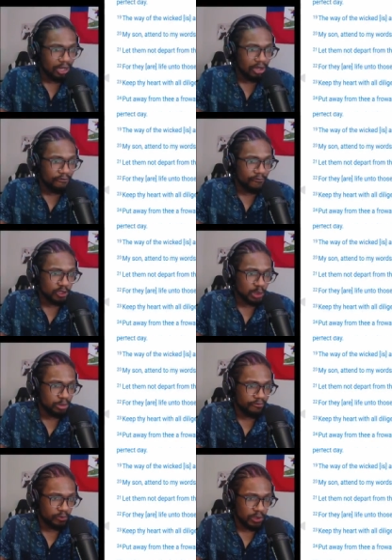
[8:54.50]
Verse number
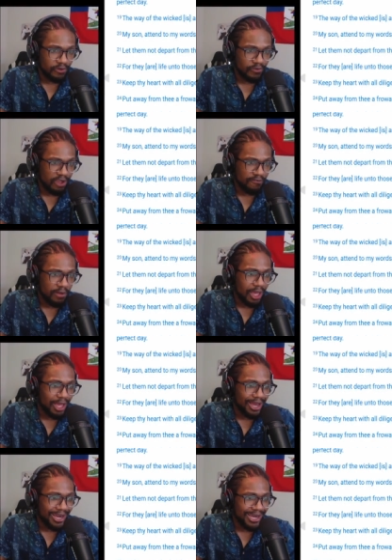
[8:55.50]
25
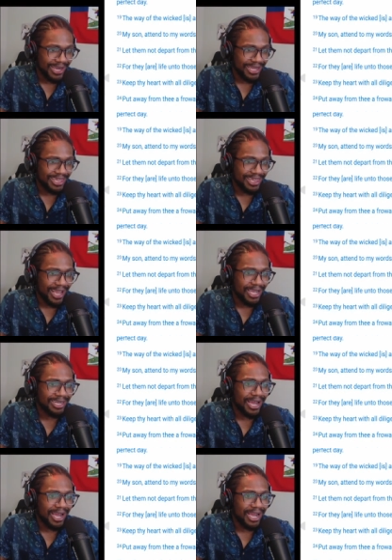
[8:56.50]
Let thine
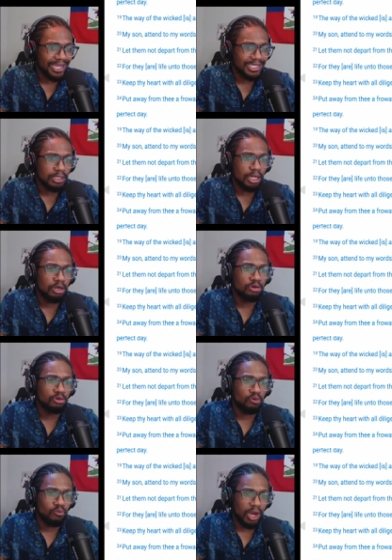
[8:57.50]
eyes look
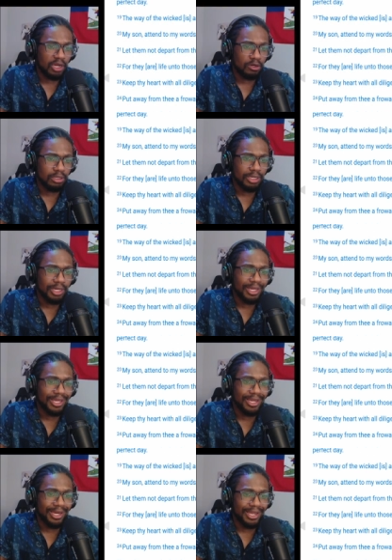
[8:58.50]
right on,
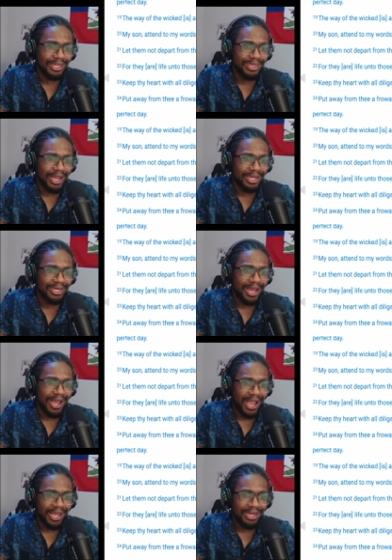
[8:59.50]
and let thine
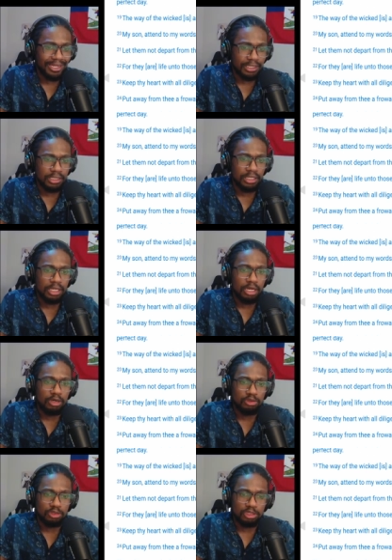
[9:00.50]
eyelids
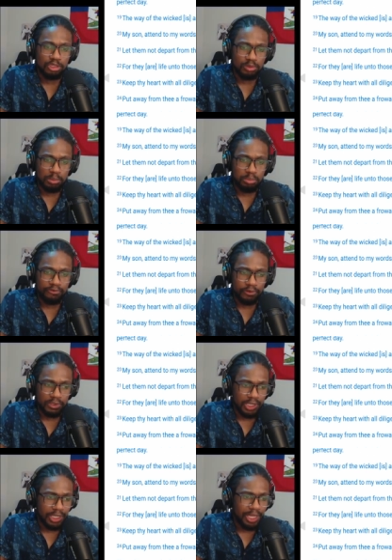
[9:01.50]
look straight before
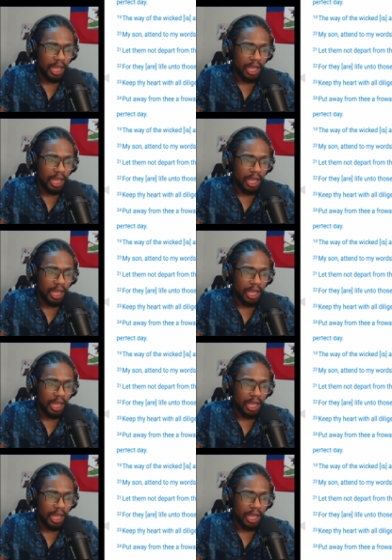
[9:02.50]
thee.